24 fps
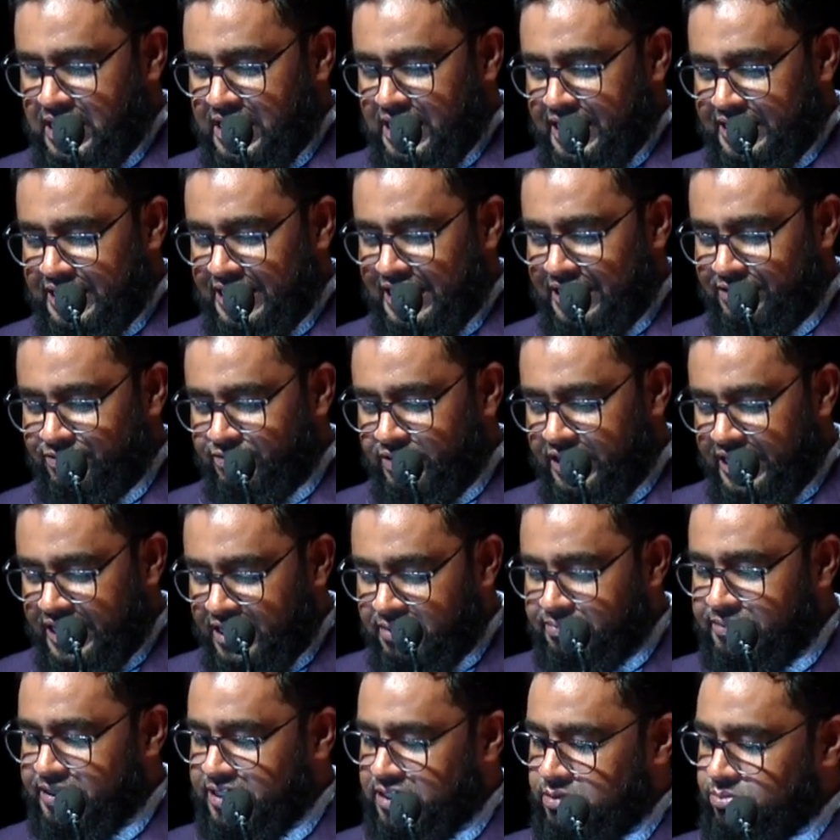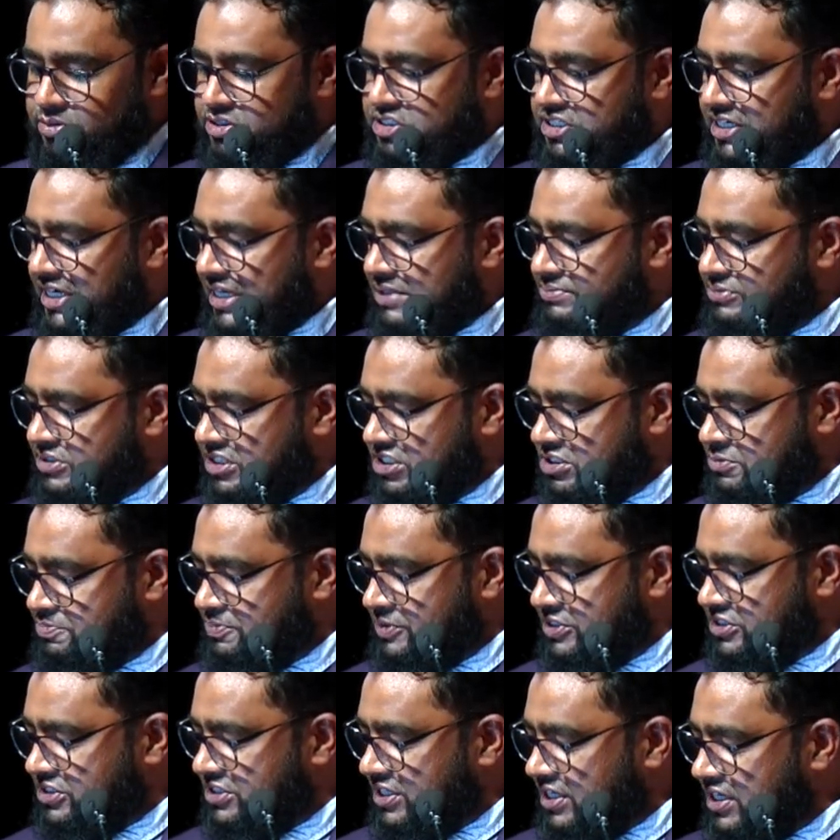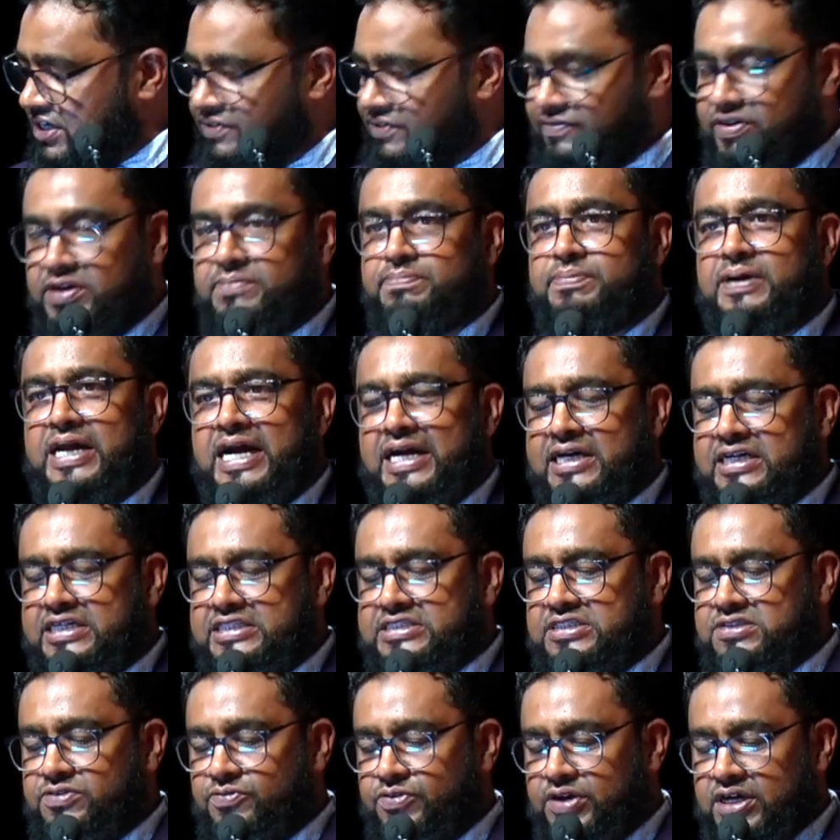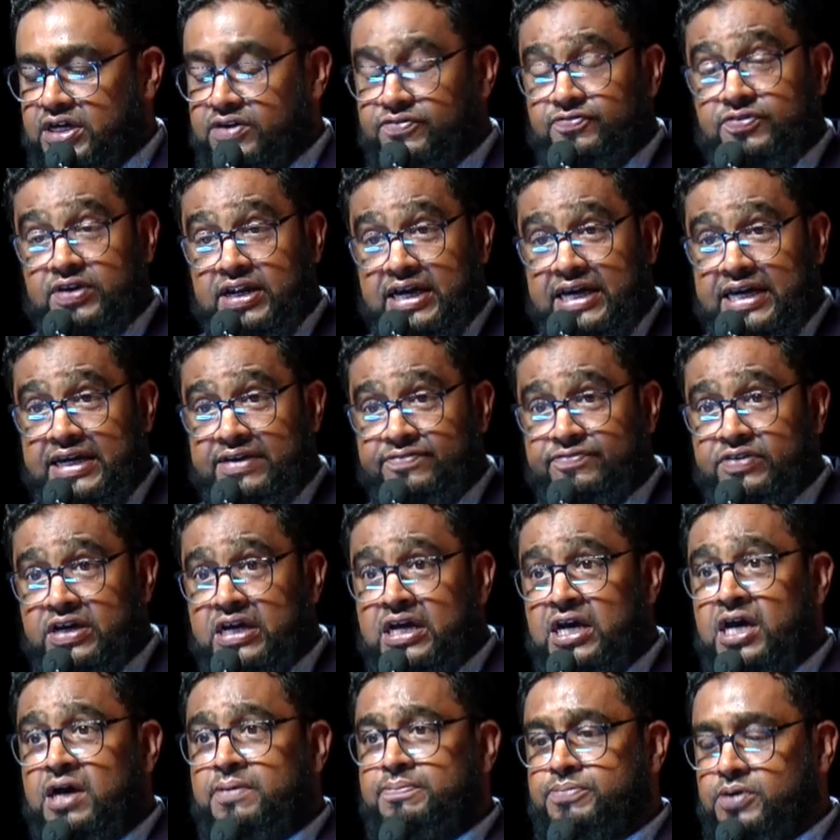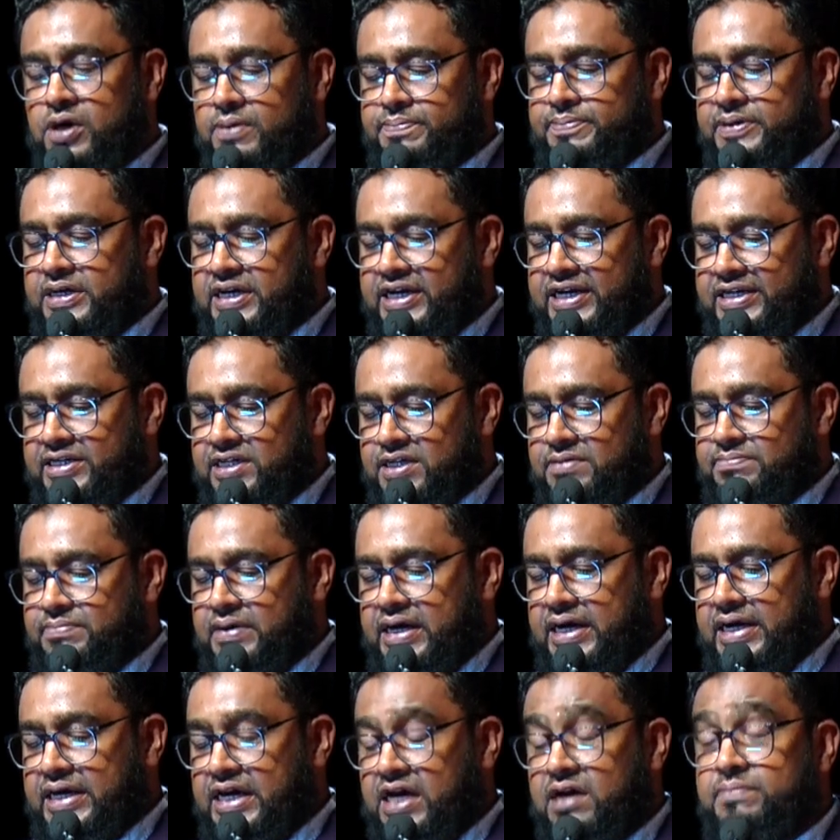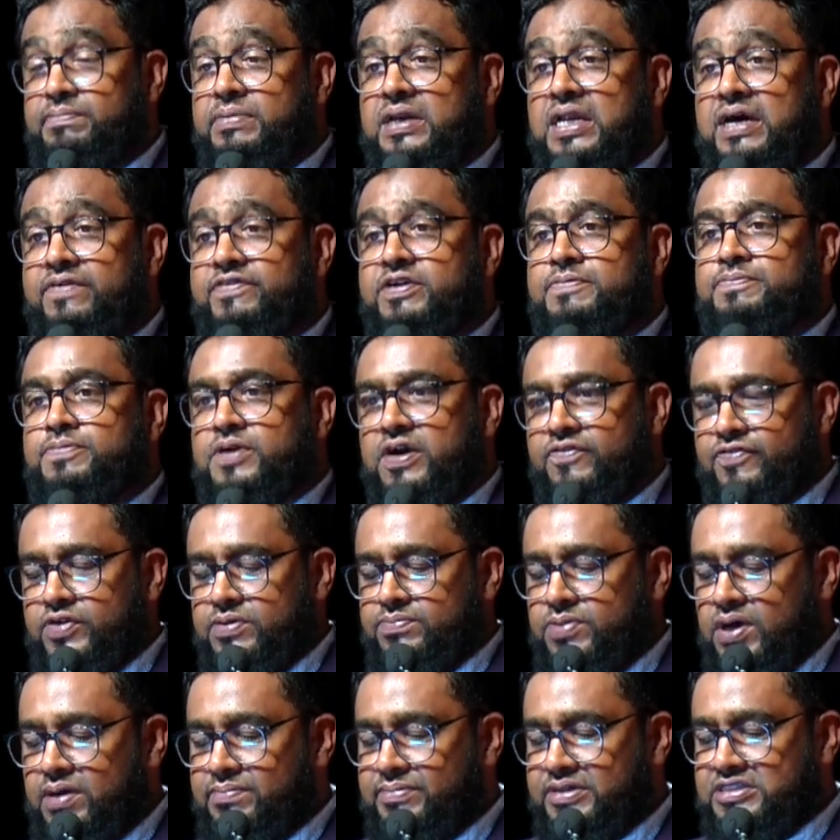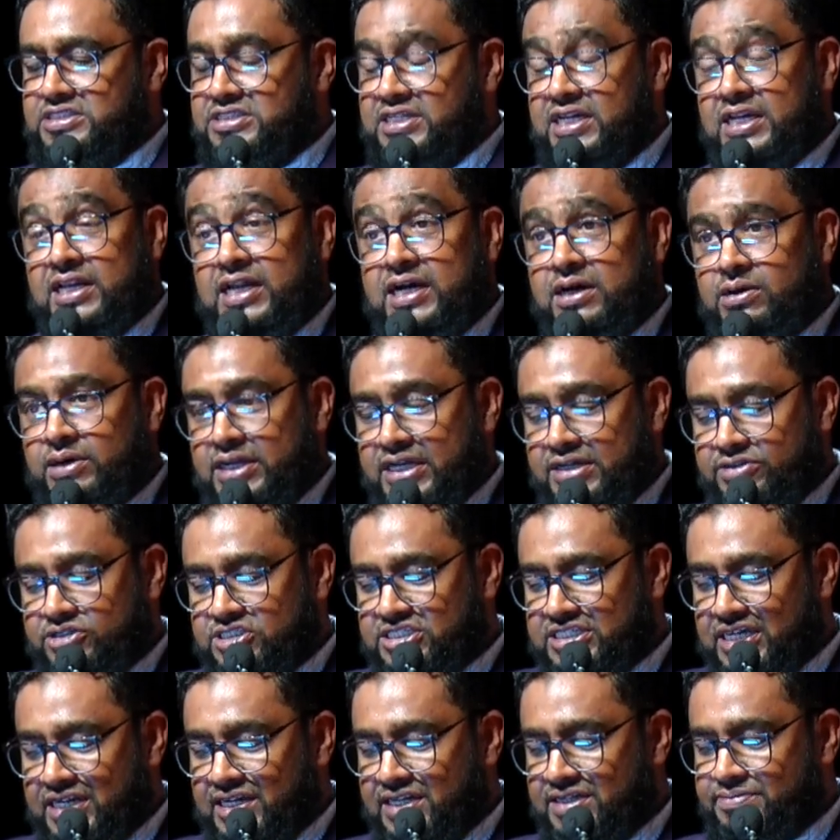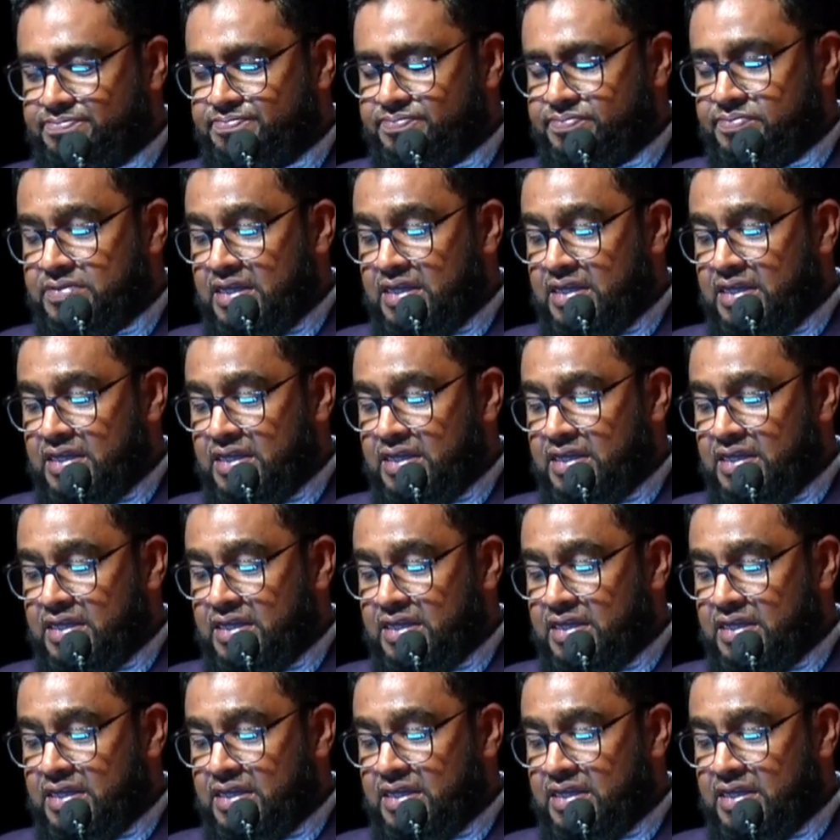An environment which helps us preserve and practice the way of life propagated by our beloved Prophet Muhammad sallallahu alaihi wasallam.